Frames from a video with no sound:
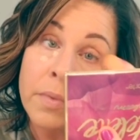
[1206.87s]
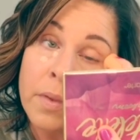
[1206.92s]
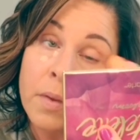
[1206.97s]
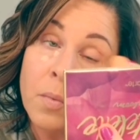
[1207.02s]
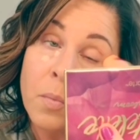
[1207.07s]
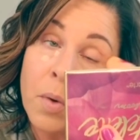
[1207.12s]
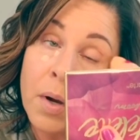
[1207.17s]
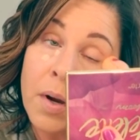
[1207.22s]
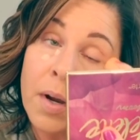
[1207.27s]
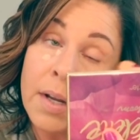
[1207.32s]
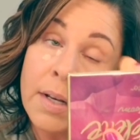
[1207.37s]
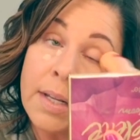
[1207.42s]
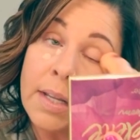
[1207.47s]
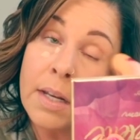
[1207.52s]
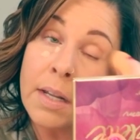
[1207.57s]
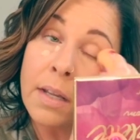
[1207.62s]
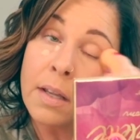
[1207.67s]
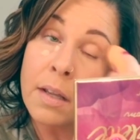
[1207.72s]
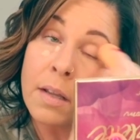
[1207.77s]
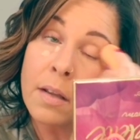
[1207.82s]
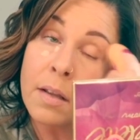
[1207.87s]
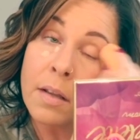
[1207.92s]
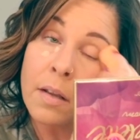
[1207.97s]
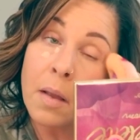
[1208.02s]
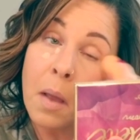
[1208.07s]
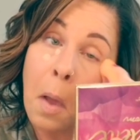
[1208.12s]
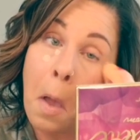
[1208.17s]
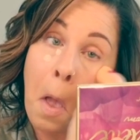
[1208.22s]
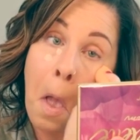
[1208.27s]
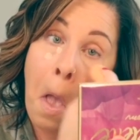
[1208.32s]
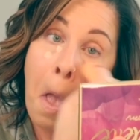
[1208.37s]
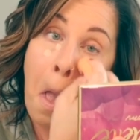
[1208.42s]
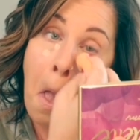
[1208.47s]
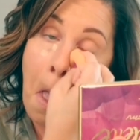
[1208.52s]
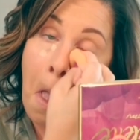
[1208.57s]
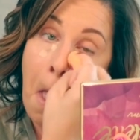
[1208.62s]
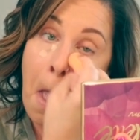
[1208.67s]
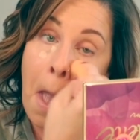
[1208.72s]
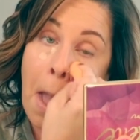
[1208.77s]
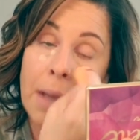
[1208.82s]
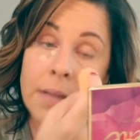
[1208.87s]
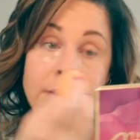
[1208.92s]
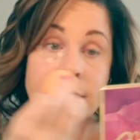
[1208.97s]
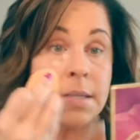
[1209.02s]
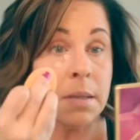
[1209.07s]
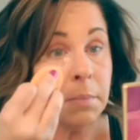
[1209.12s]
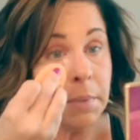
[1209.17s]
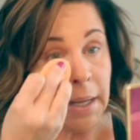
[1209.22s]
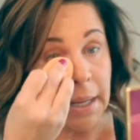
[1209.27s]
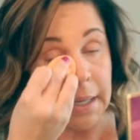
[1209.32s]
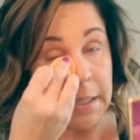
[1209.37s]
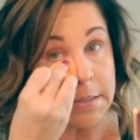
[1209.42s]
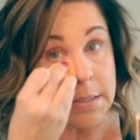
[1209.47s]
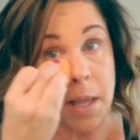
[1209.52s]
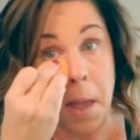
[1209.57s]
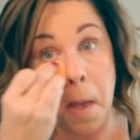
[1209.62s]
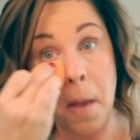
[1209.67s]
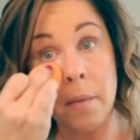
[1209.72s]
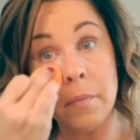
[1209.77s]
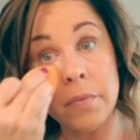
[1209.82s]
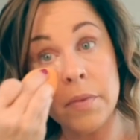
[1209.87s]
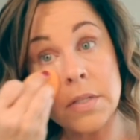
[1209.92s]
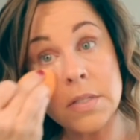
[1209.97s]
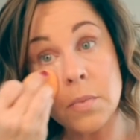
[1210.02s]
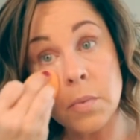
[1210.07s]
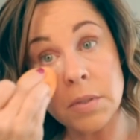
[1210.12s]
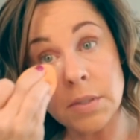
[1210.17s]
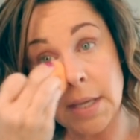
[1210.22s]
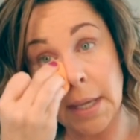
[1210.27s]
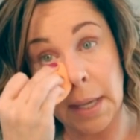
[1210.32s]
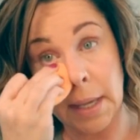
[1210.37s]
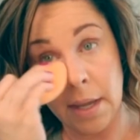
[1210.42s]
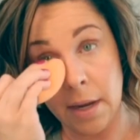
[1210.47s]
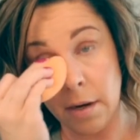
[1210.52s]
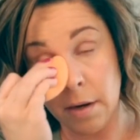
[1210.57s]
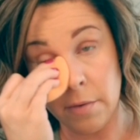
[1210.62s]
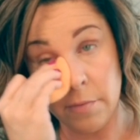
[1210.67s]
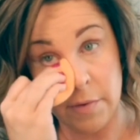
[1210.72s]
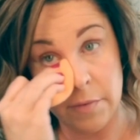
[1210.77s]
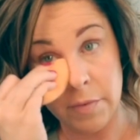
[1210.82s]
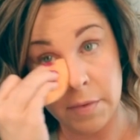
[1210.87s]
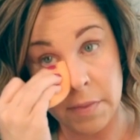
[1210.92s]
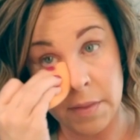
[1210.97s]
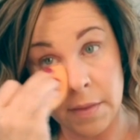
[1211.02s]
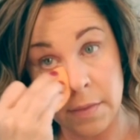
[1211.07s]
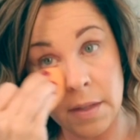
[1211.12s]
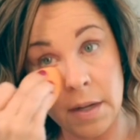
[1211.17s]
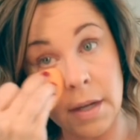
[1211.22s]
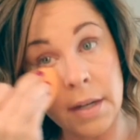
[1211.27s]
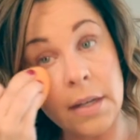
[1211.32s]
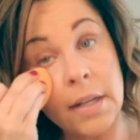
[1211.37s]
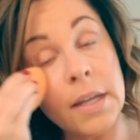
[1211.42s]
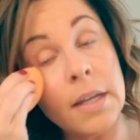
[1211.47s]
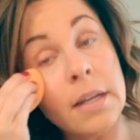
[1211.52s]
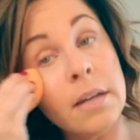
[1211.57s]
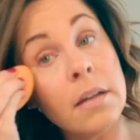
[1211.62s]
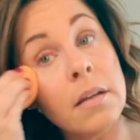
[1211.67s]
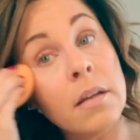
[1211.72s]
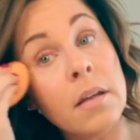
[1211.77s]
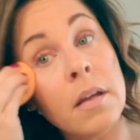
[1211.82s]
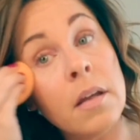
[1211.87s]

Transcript: where I need it. And some days this will take care of everything that I need.